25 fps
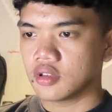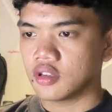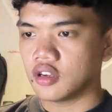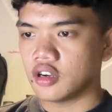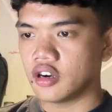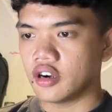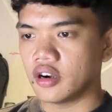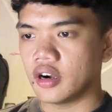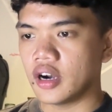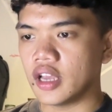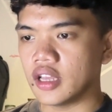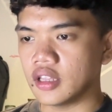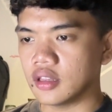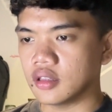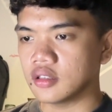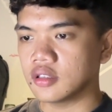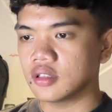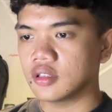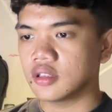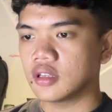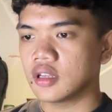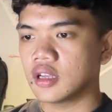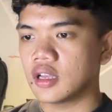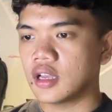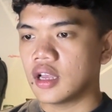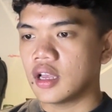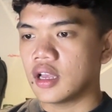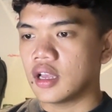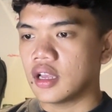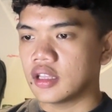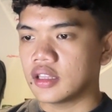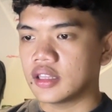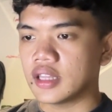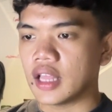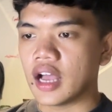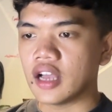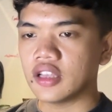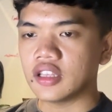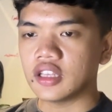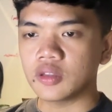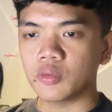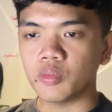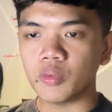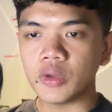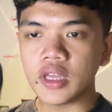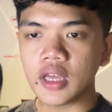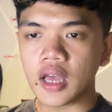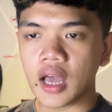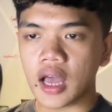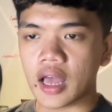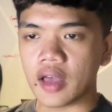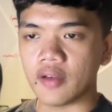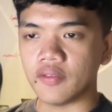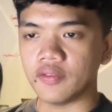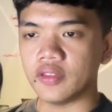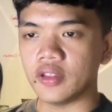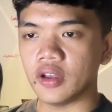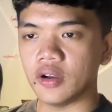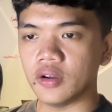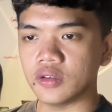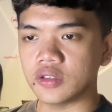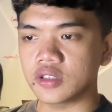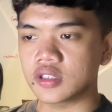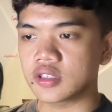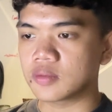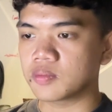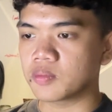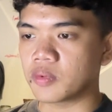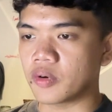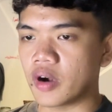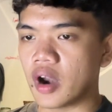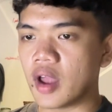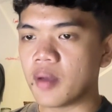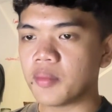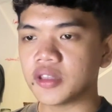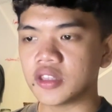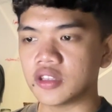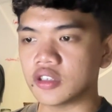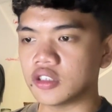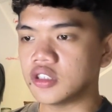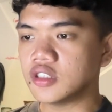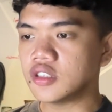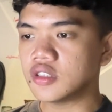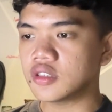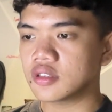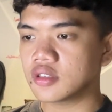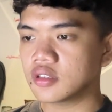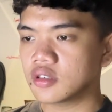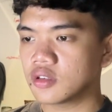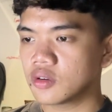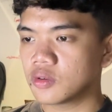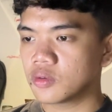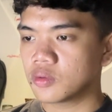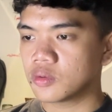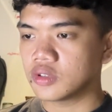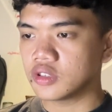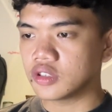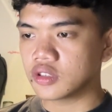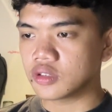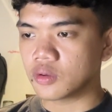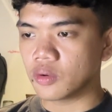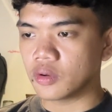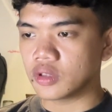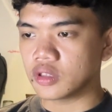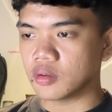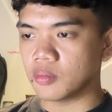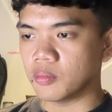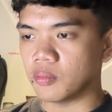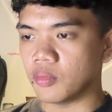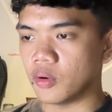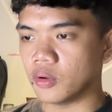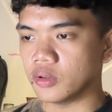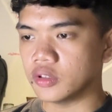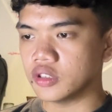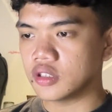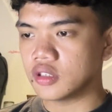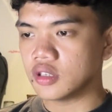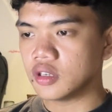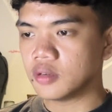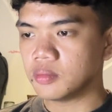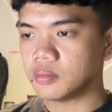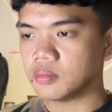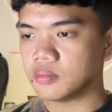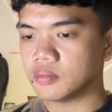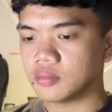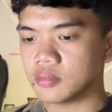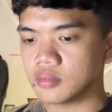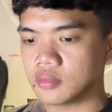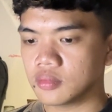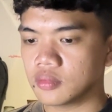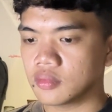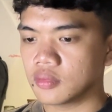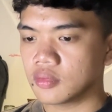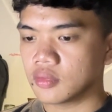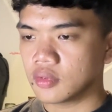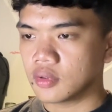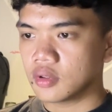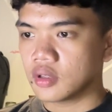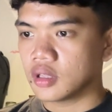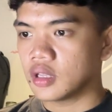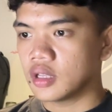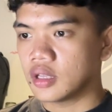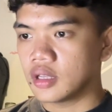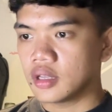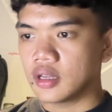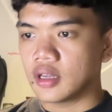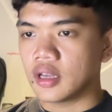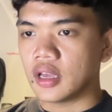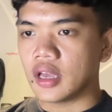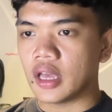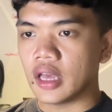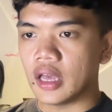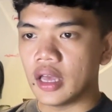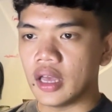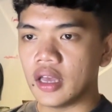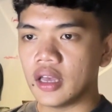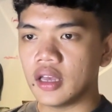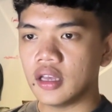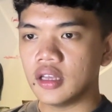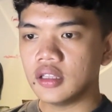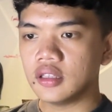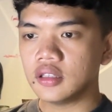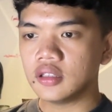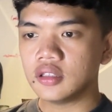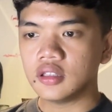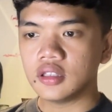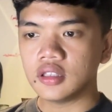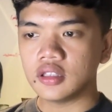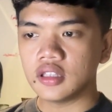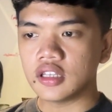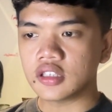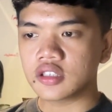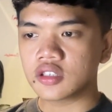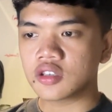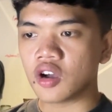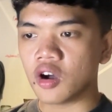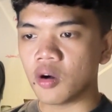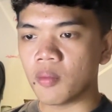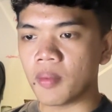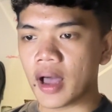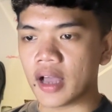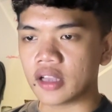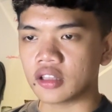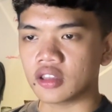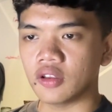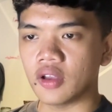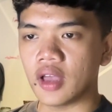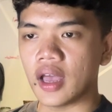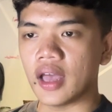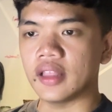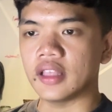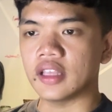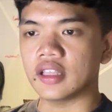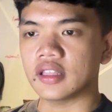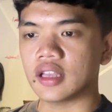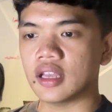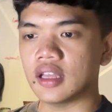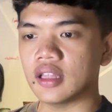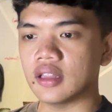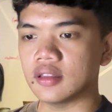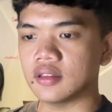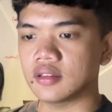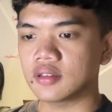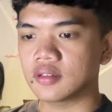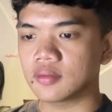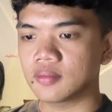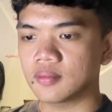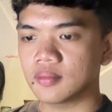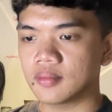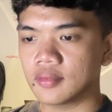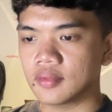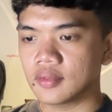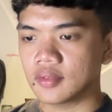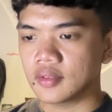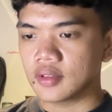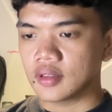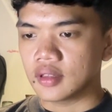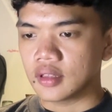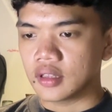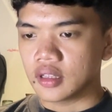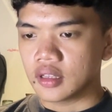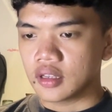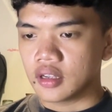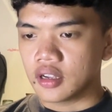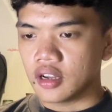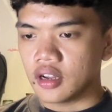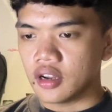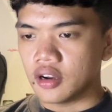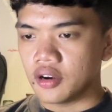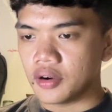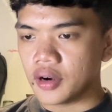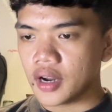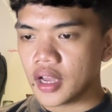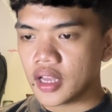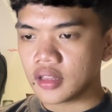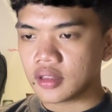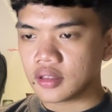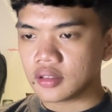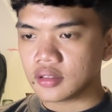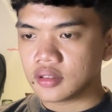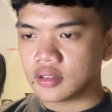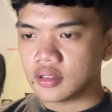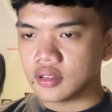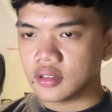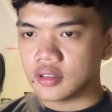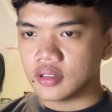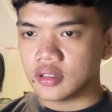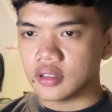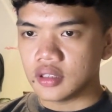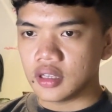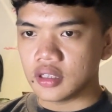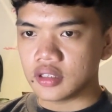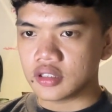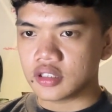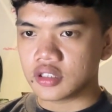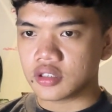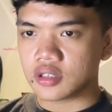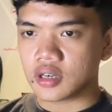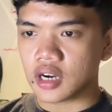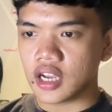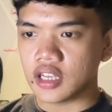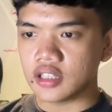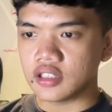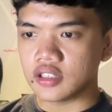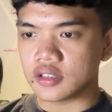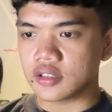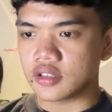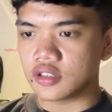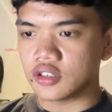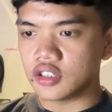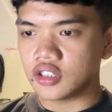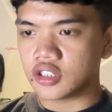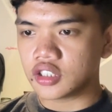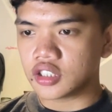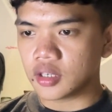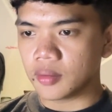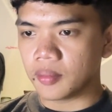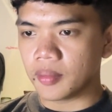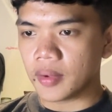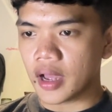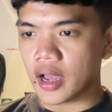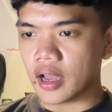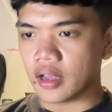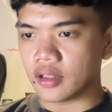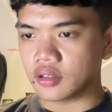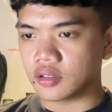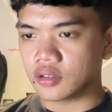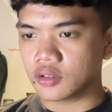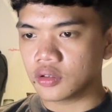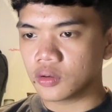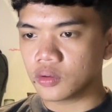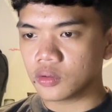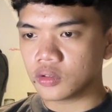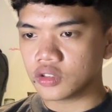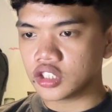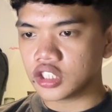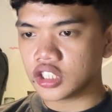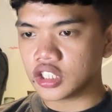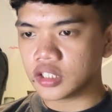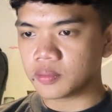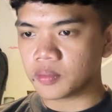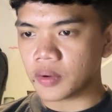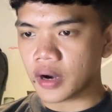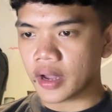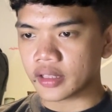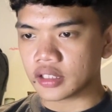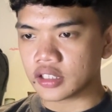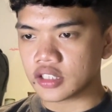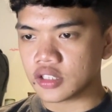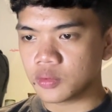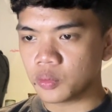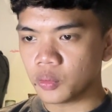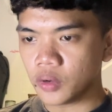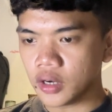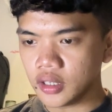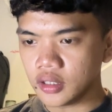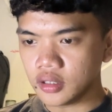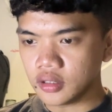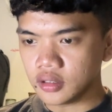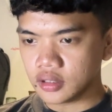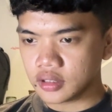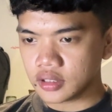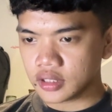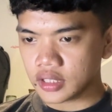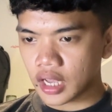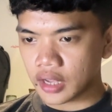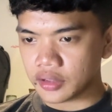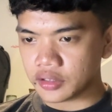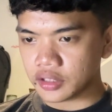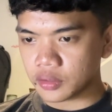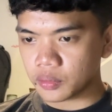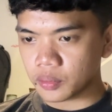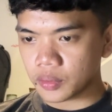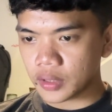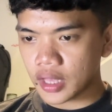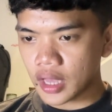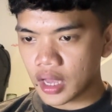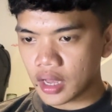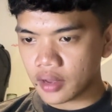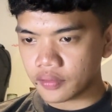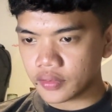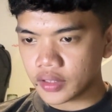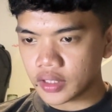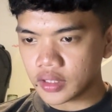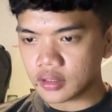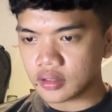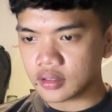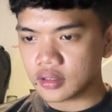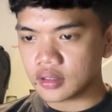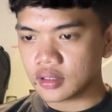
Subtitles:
Alright, now that we have those parameters, just going to pull this up and let's go back to N8n. Alright, let's try to search about Google Sheet practice 1 now that we have it.